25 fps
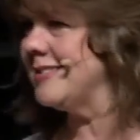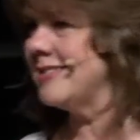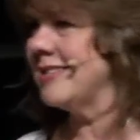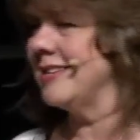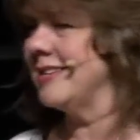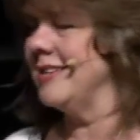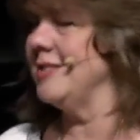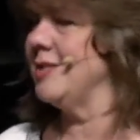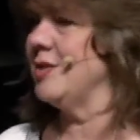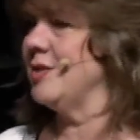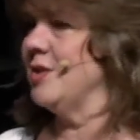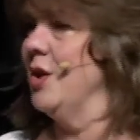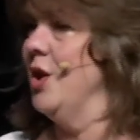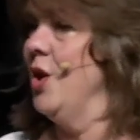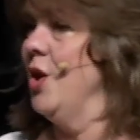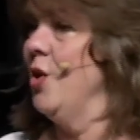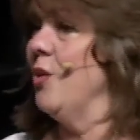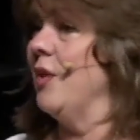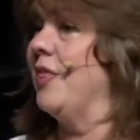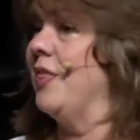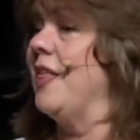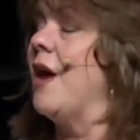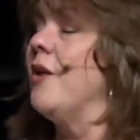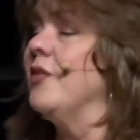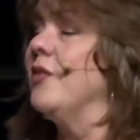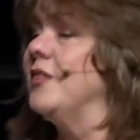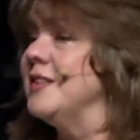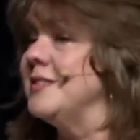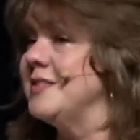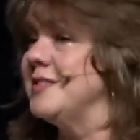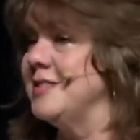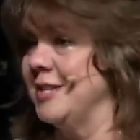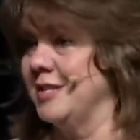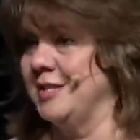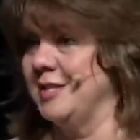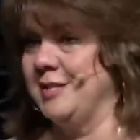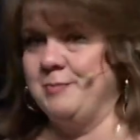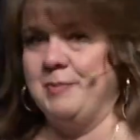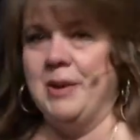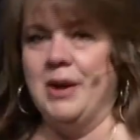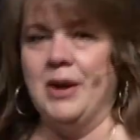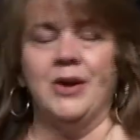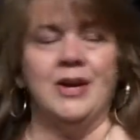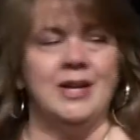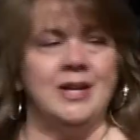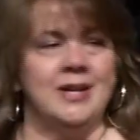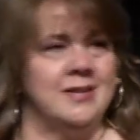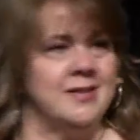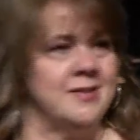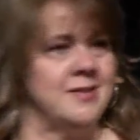because without this
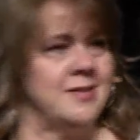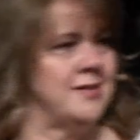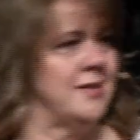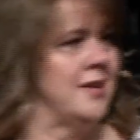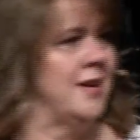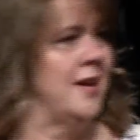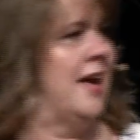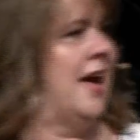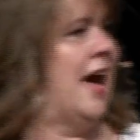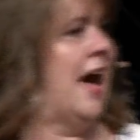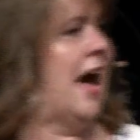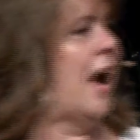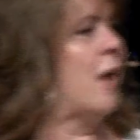experience, I